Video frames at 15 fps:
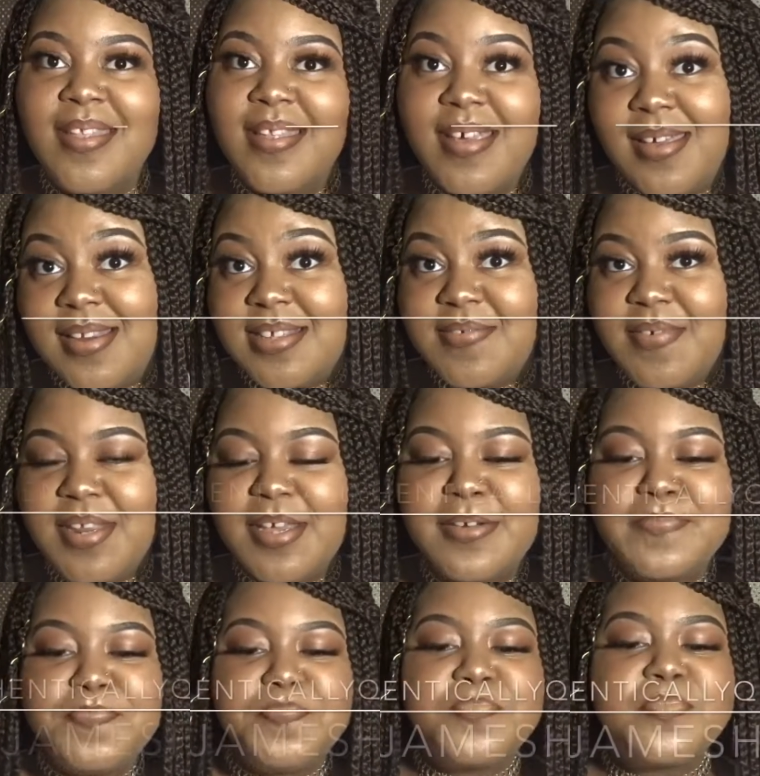in this
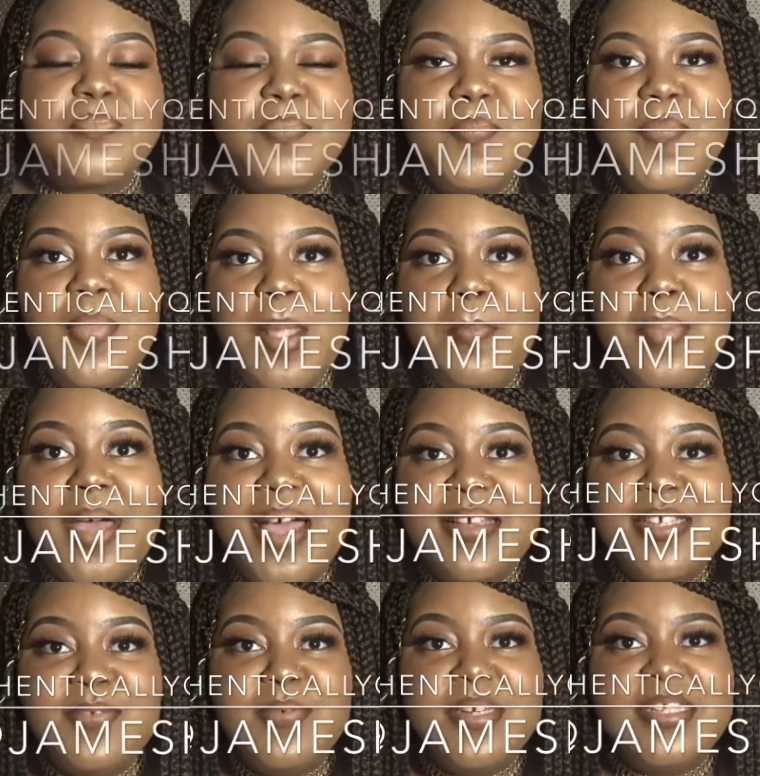video. But I
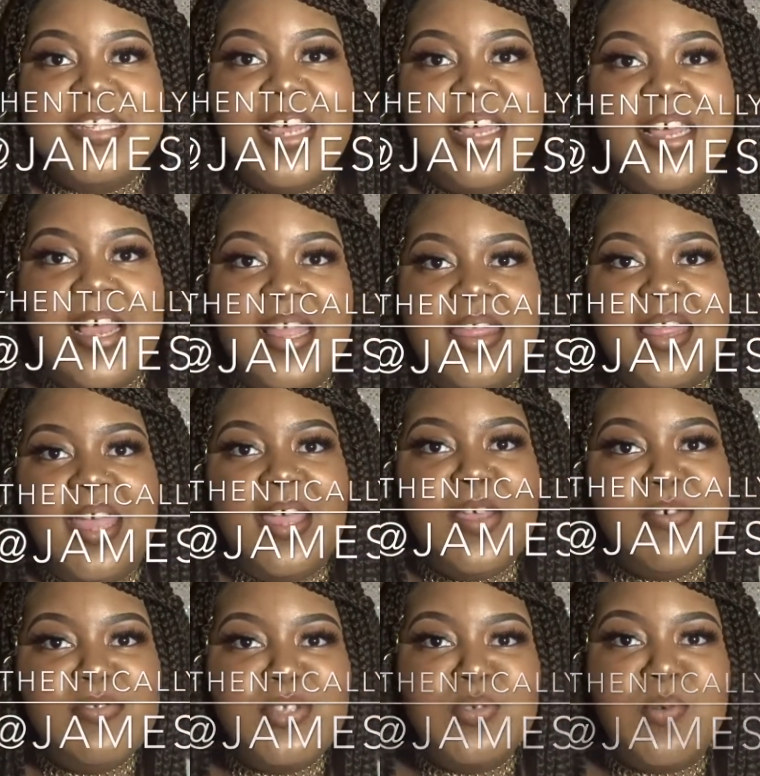just want to say thank
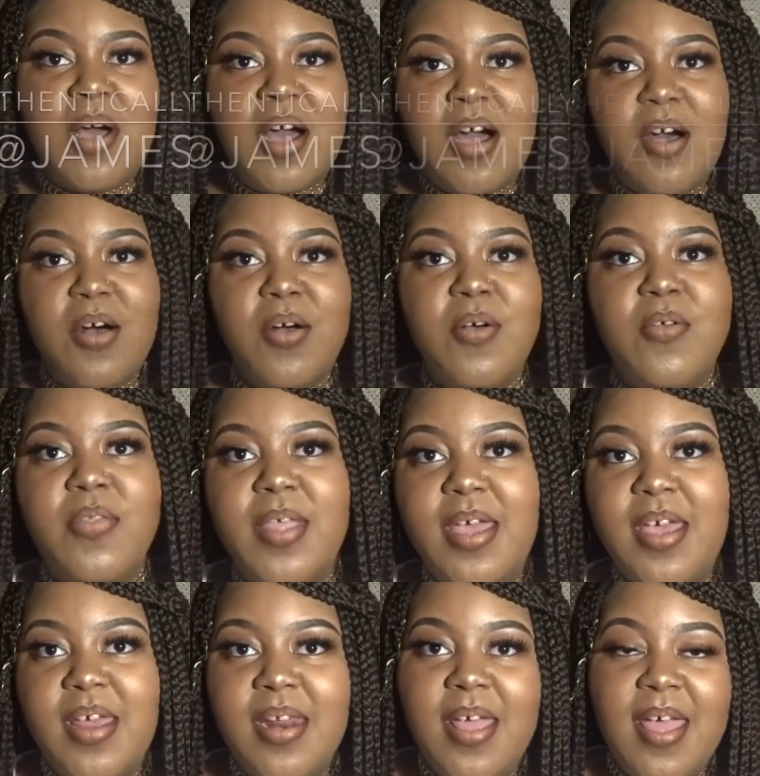you to all
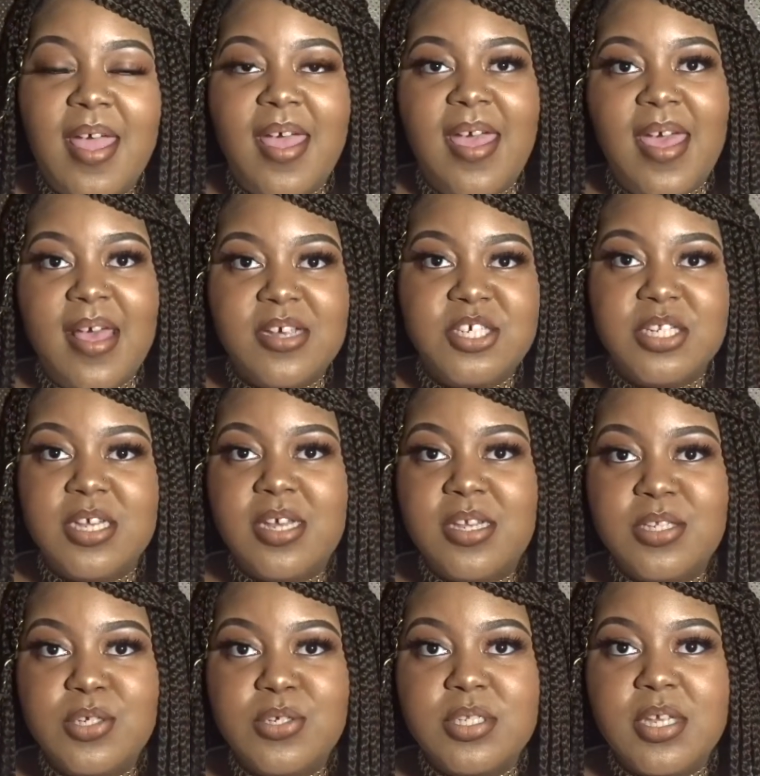that actually
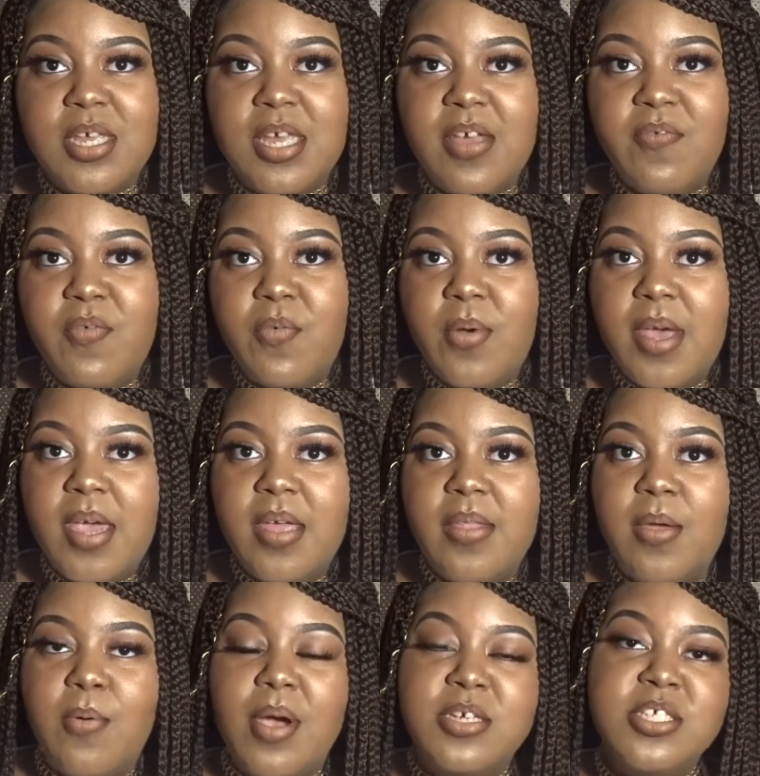entered the giveaway.
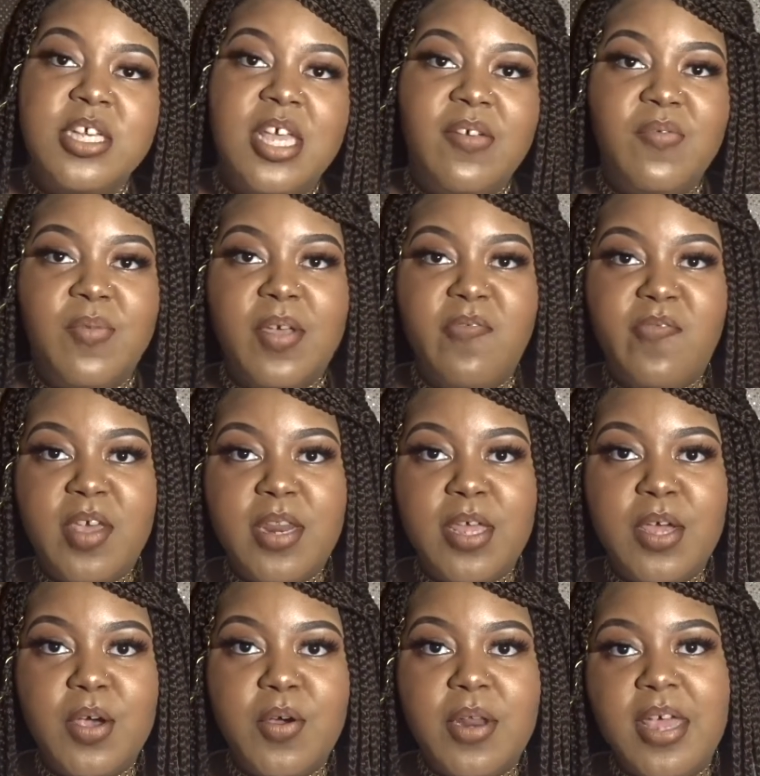They watched the giveaway
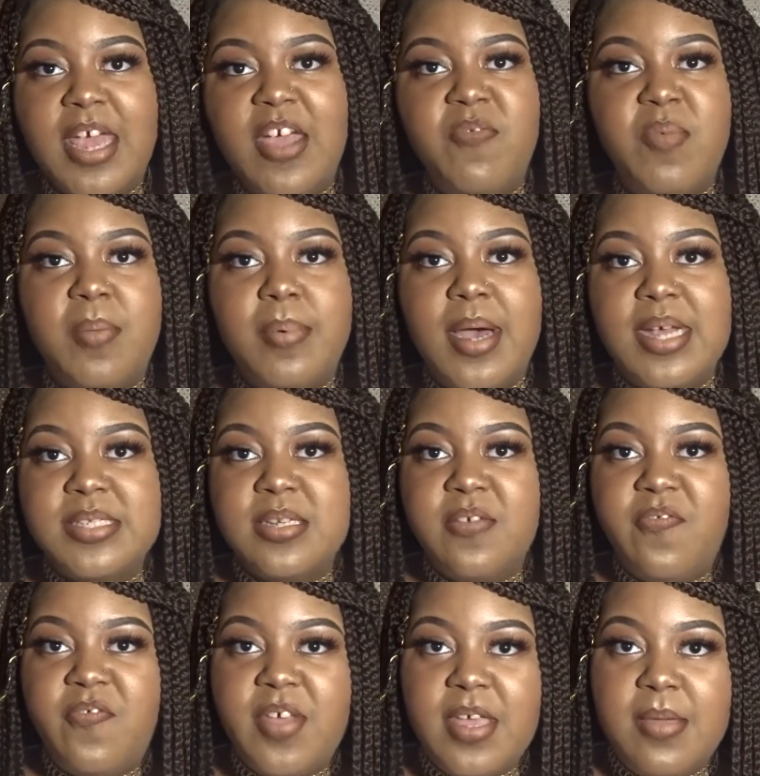video. They gave me positive
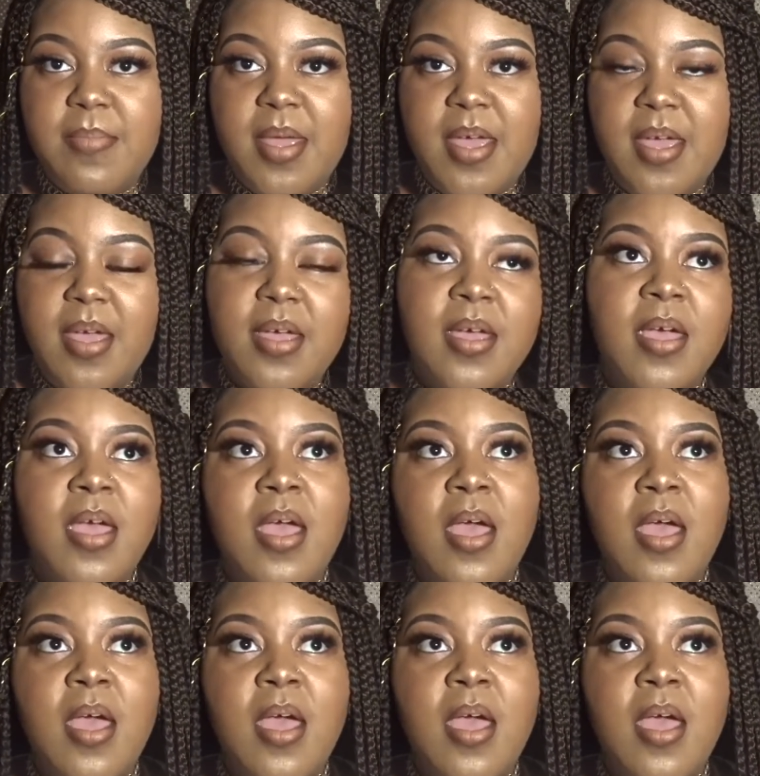feedback.